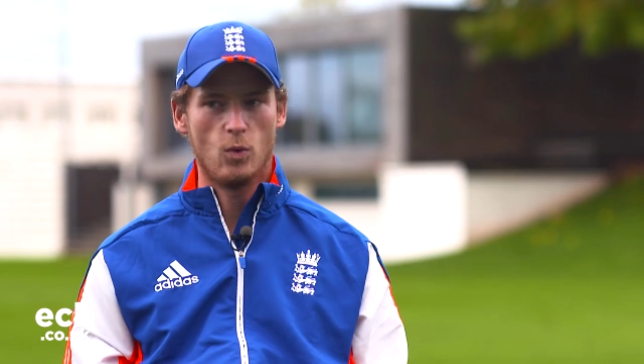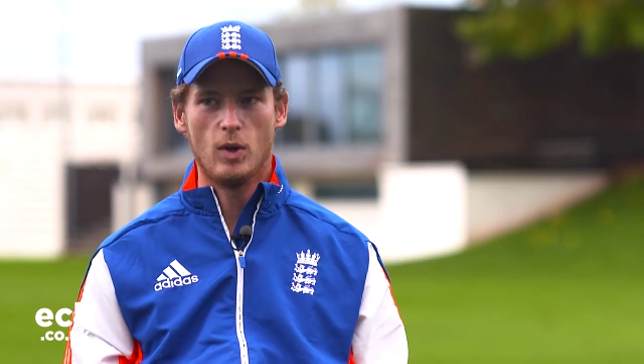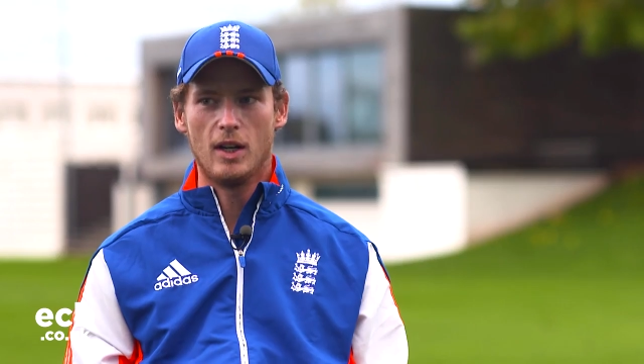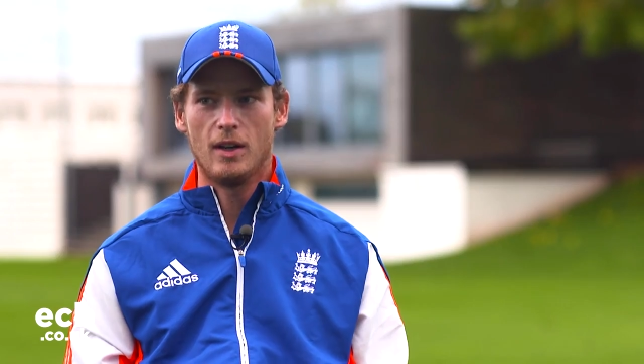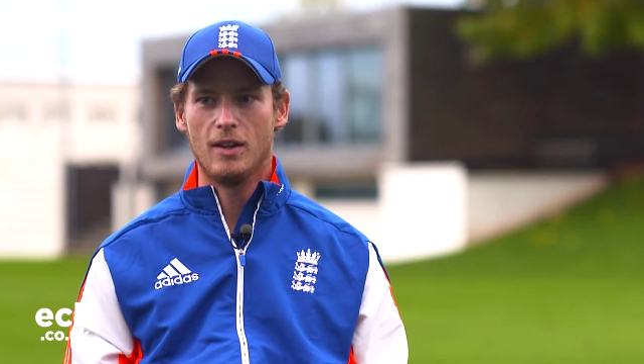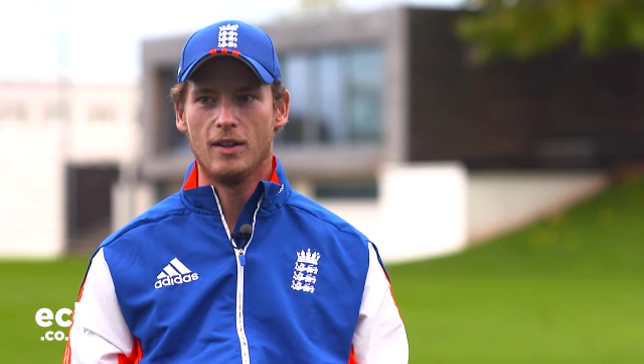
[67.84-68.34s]

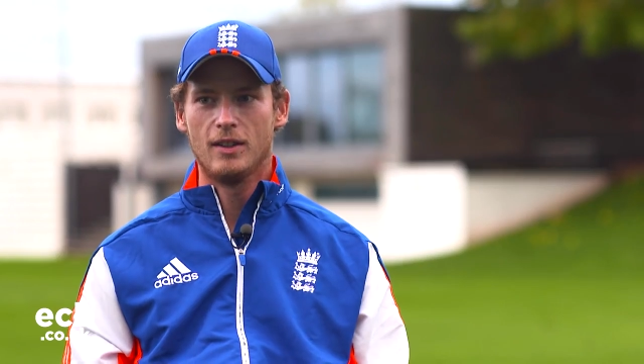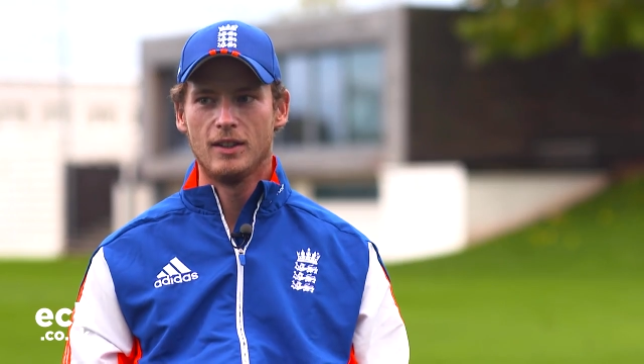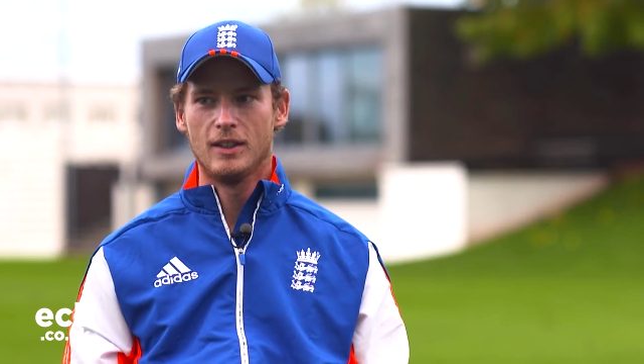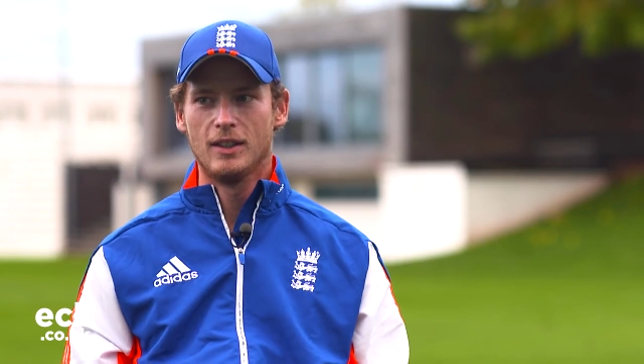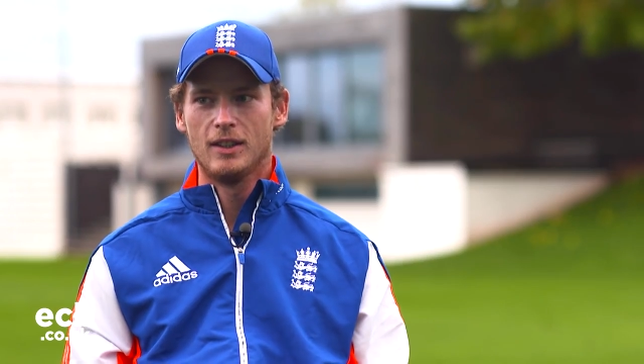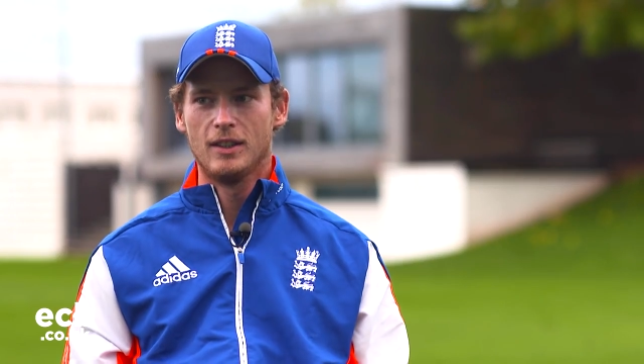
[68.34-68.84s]
Well,
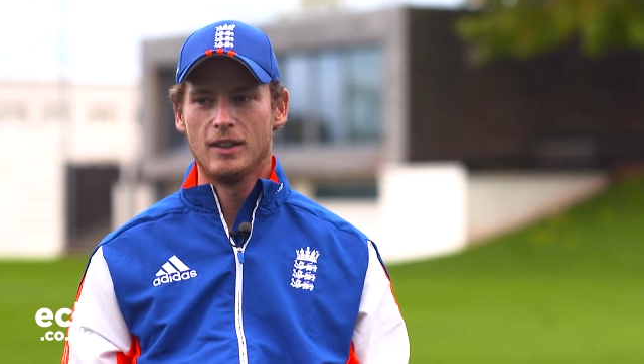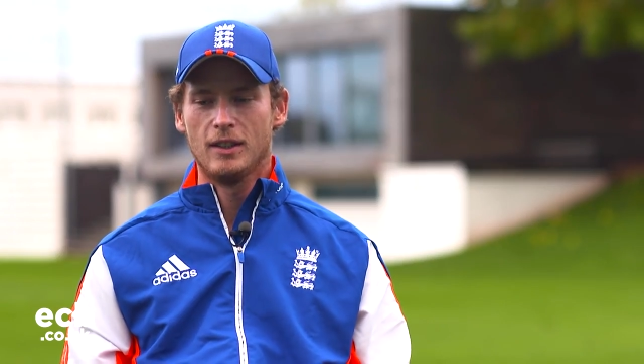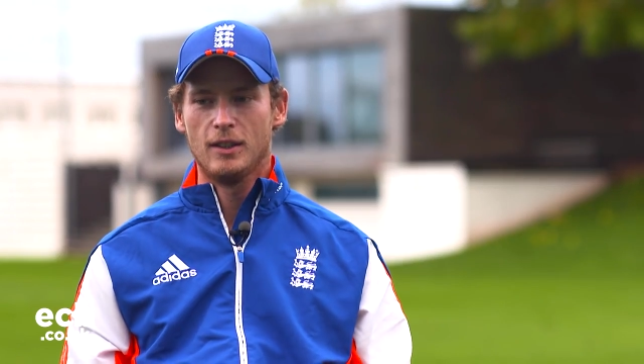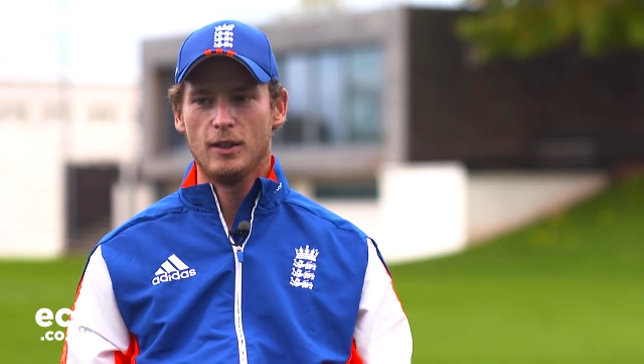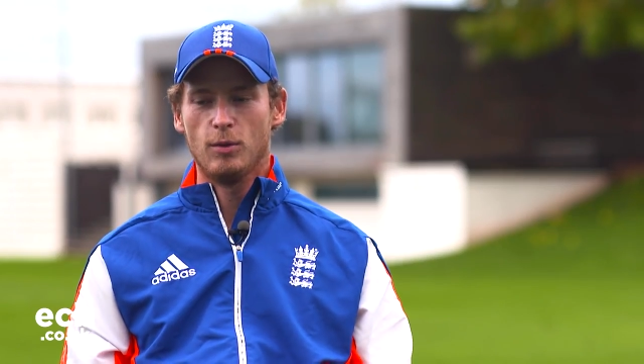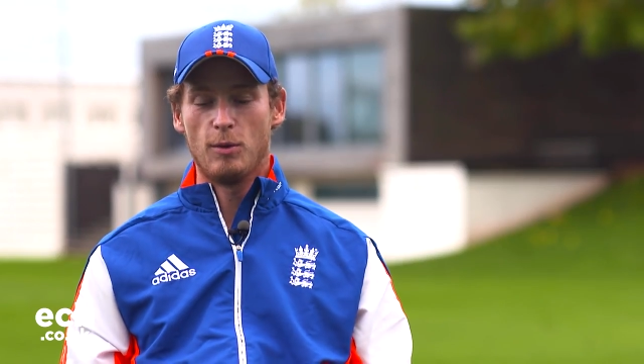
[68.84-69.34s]

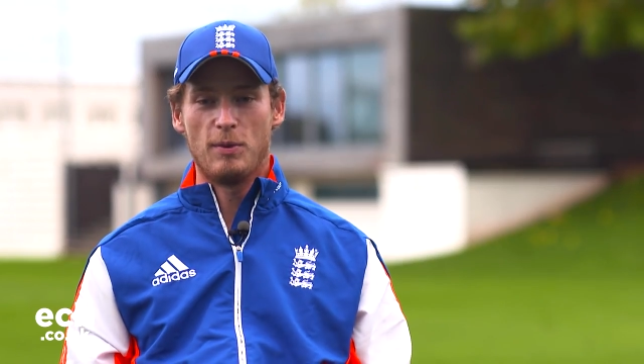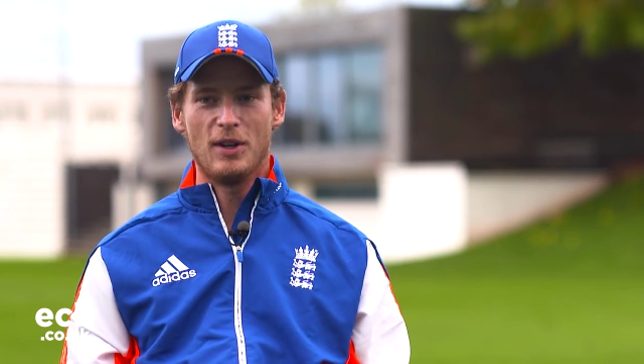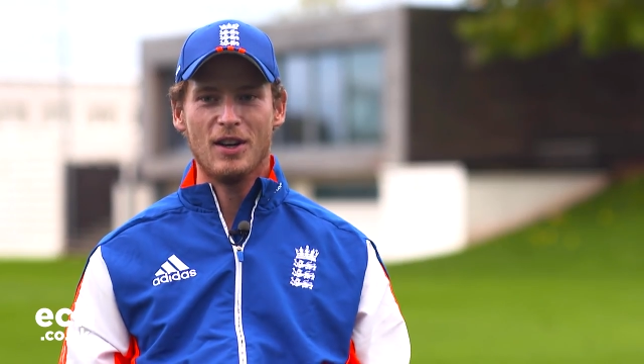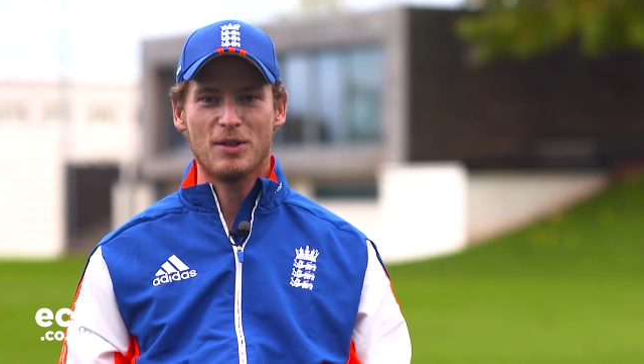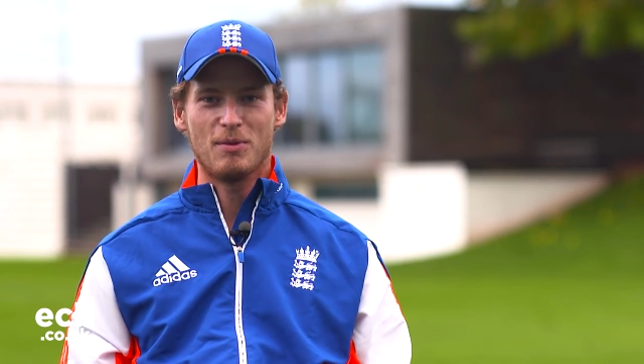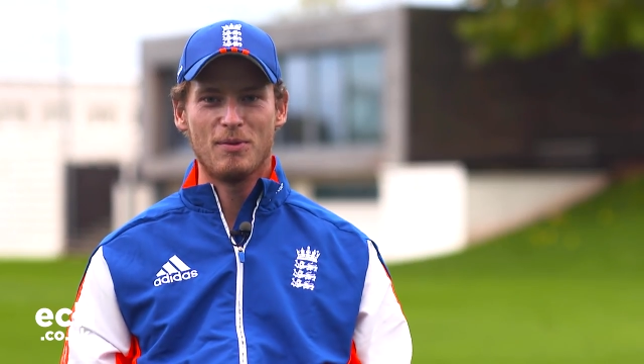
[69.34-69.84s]
it would be
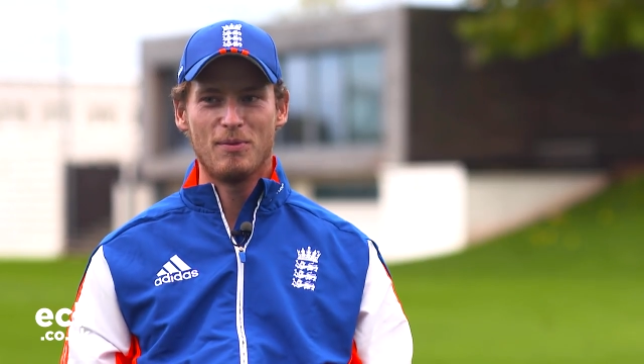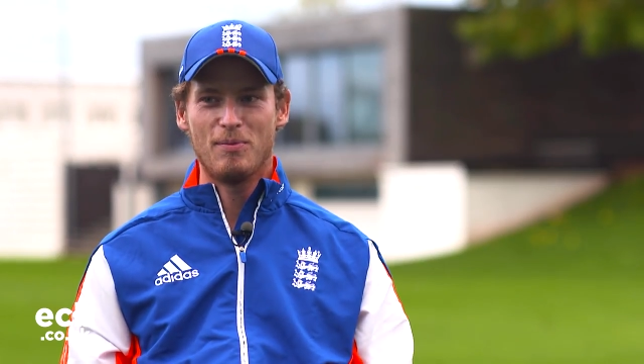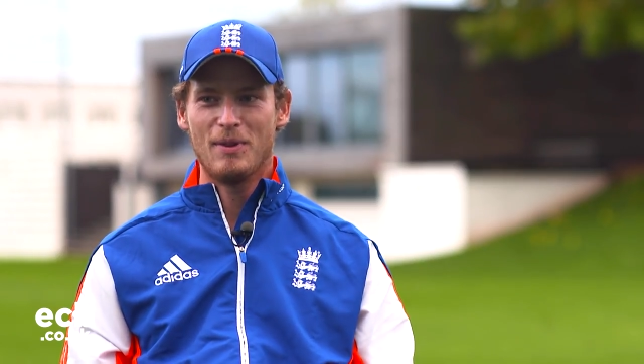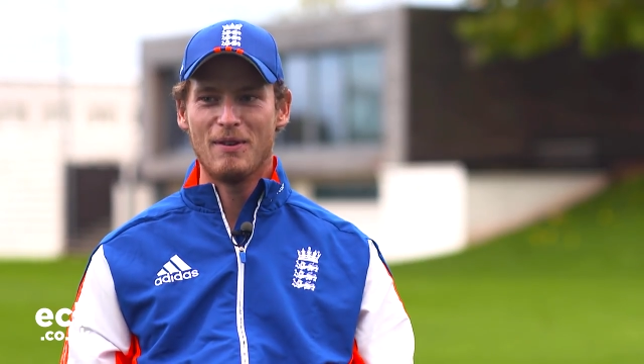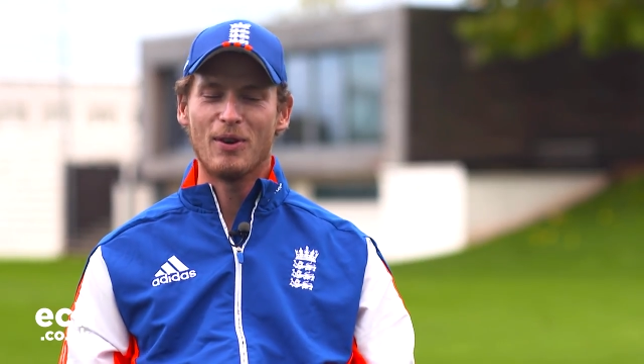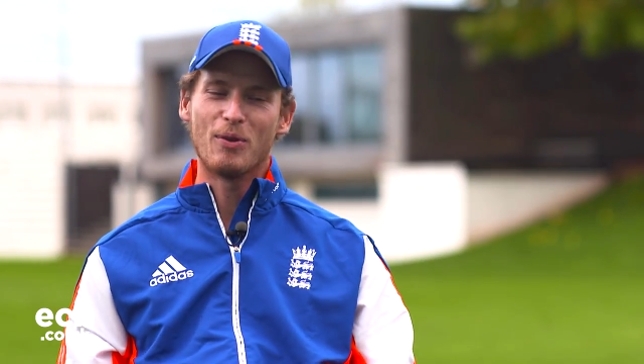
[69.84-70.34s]
nice to
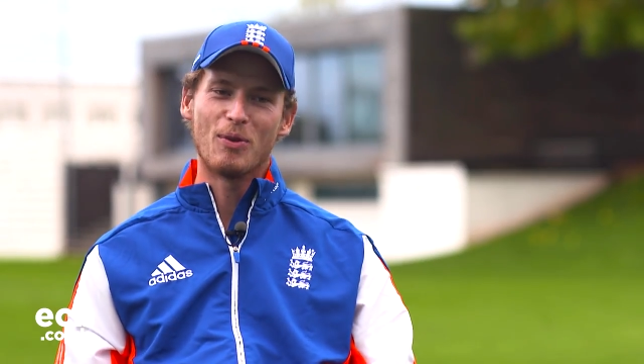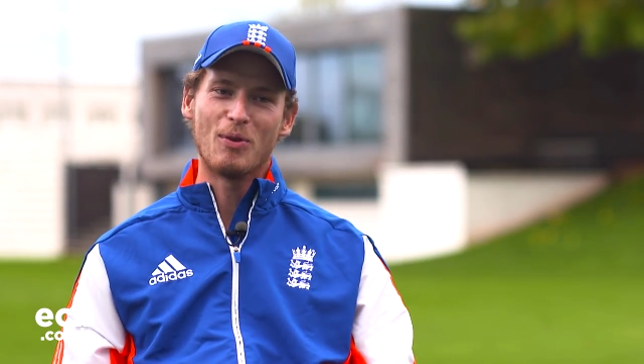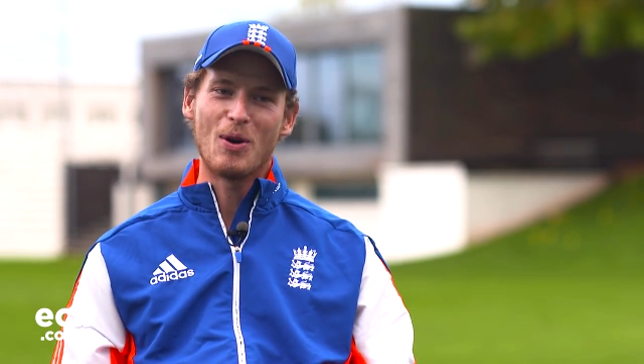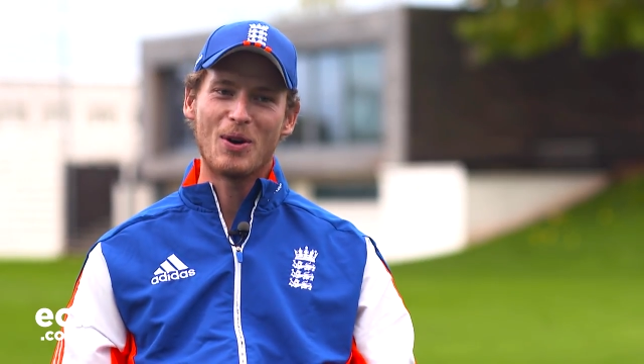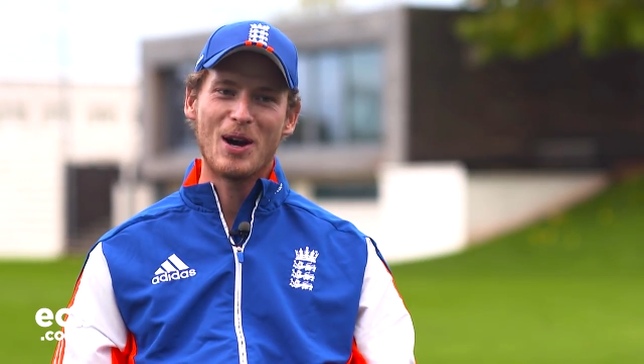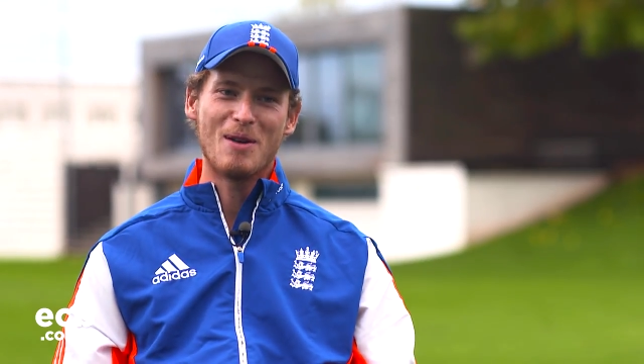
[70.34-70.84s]
be involved with the
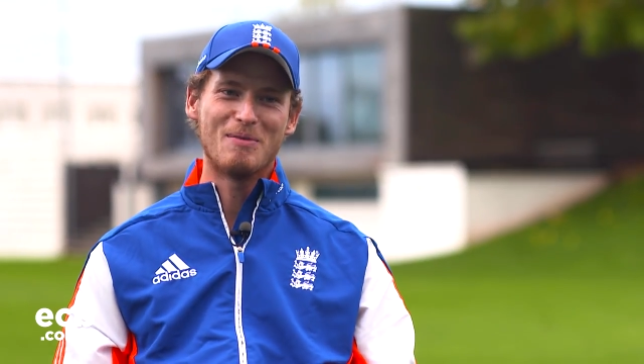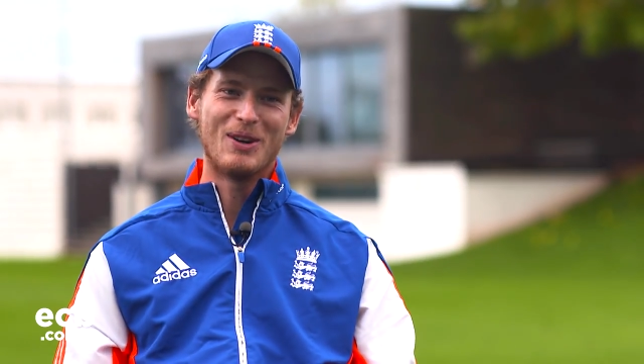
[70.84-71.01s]
World Cup,